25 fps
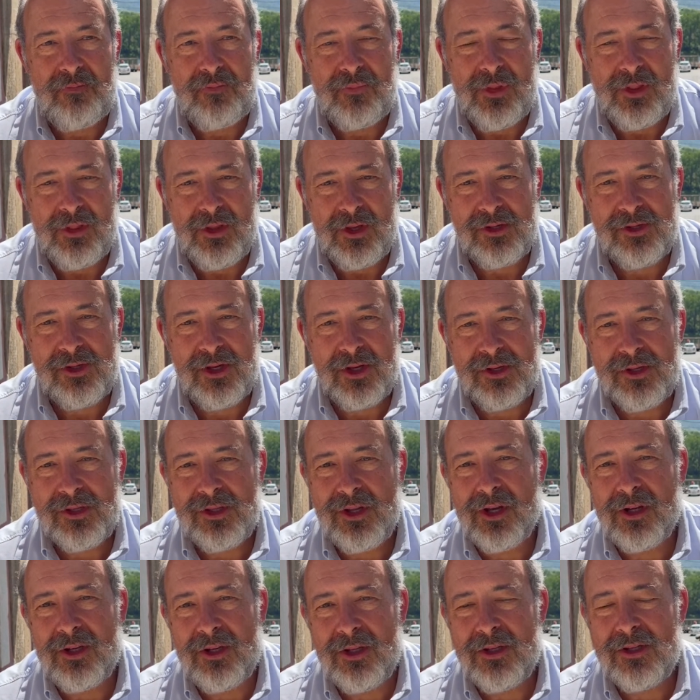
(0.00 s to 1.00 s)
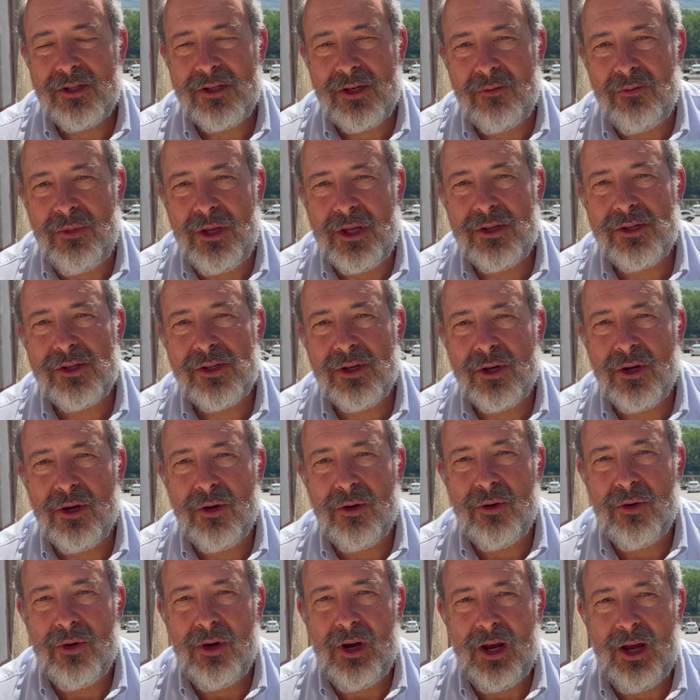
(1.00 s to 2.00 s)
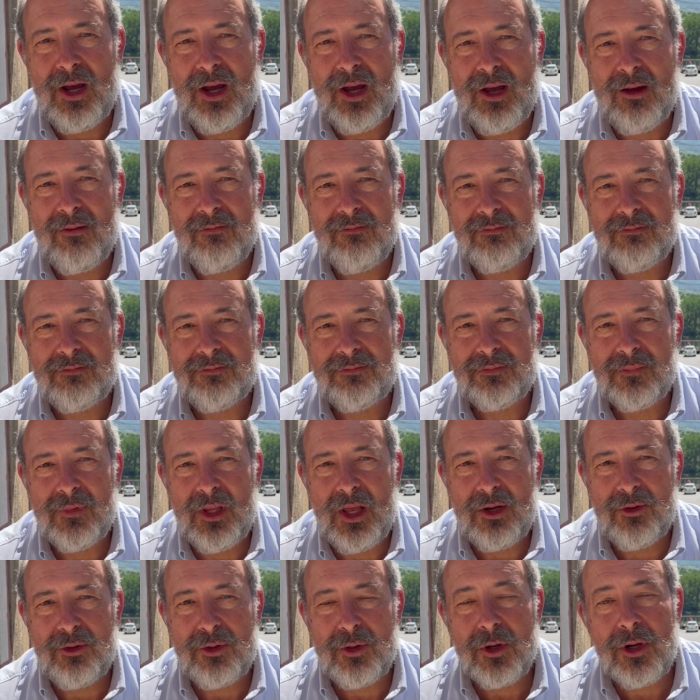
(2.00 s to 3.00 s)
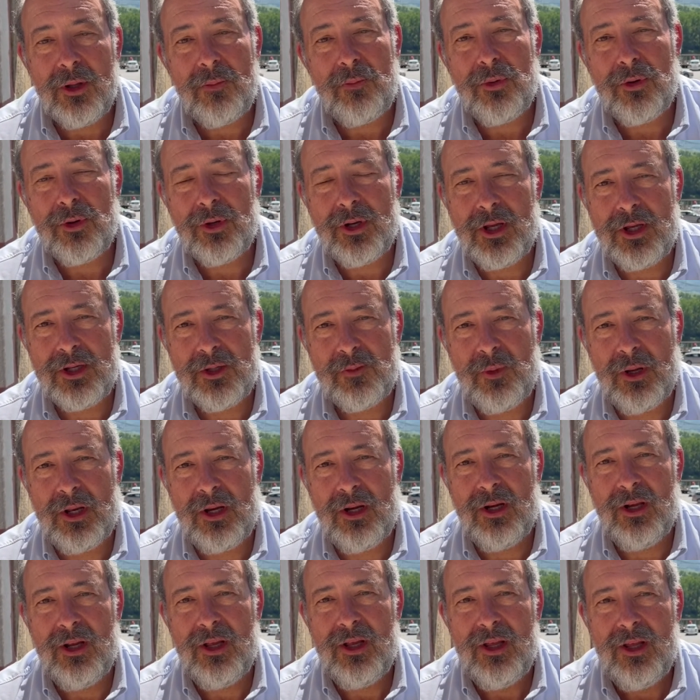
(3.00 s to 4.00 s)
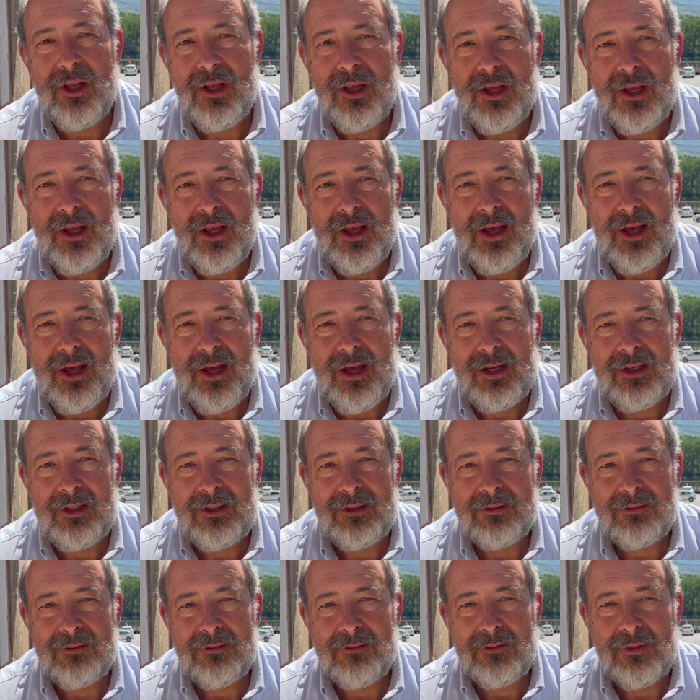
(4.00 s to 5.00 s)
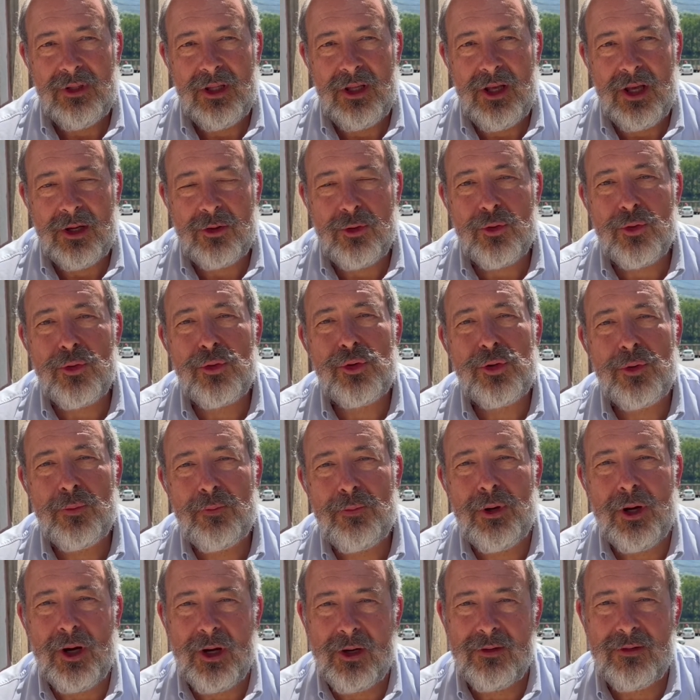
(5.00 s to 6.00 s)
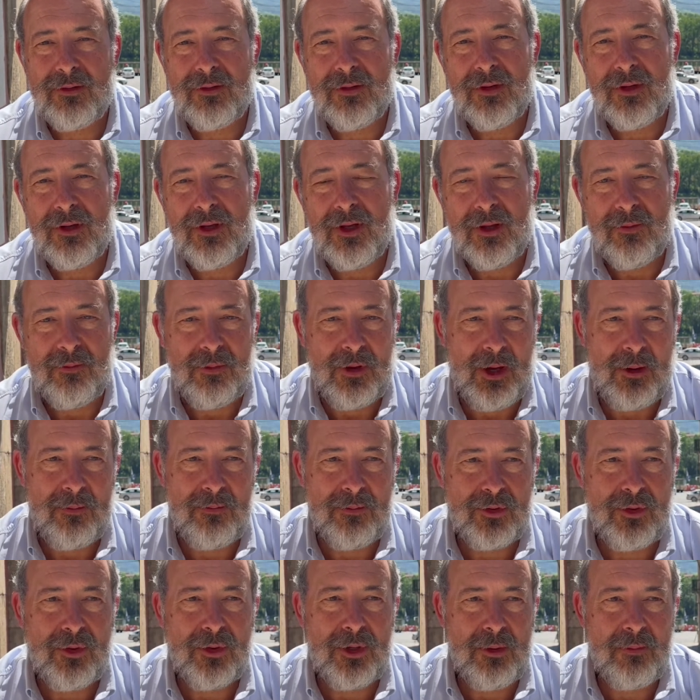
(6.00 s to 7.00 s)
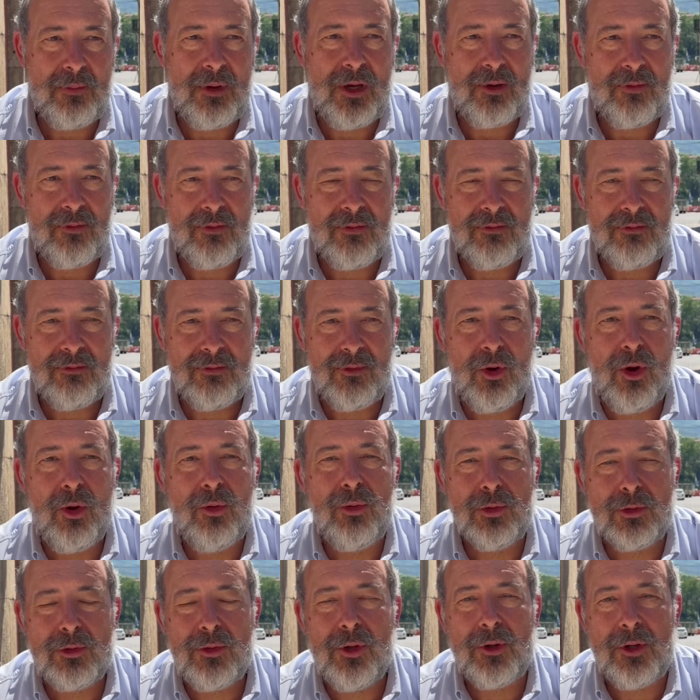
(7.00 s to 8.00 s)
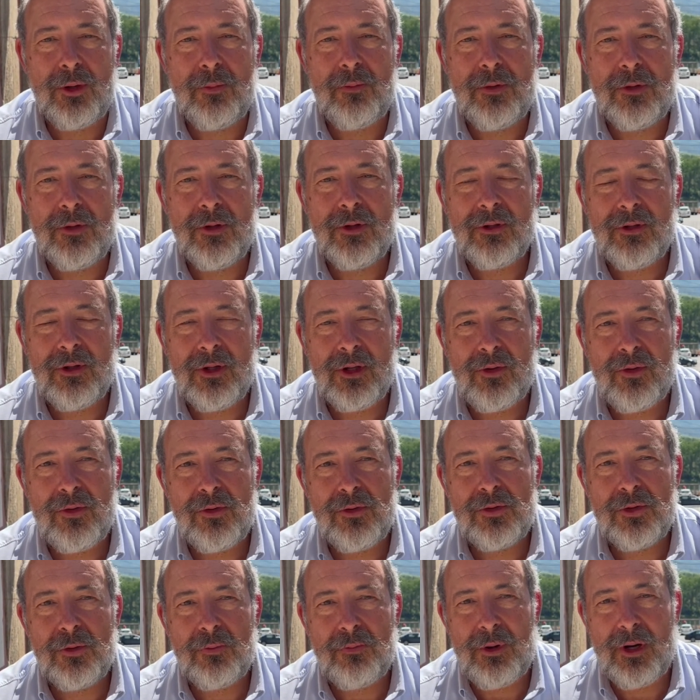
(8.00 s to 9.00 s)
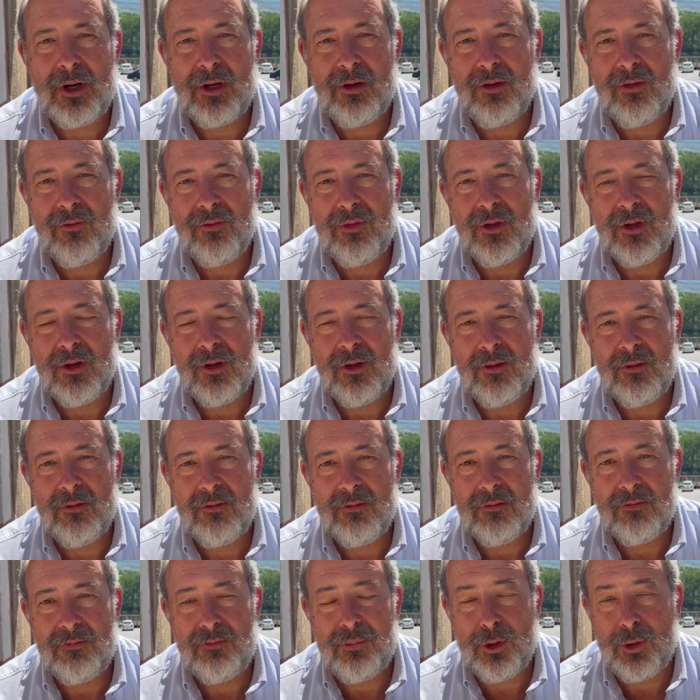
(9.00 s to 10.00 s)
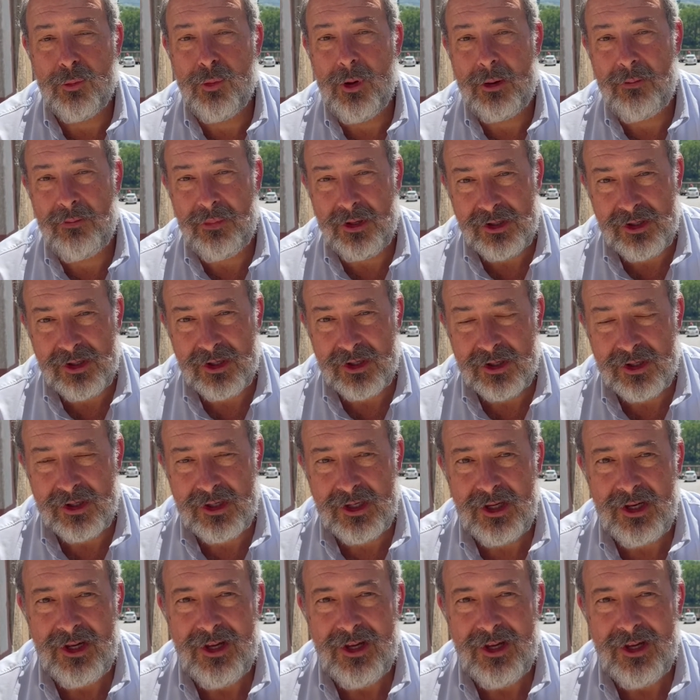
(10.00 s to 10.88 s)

This has started some years ago, and Tawny port has been a crucial part, I'm talking about old Tawny port, a crucial part of the port wine business.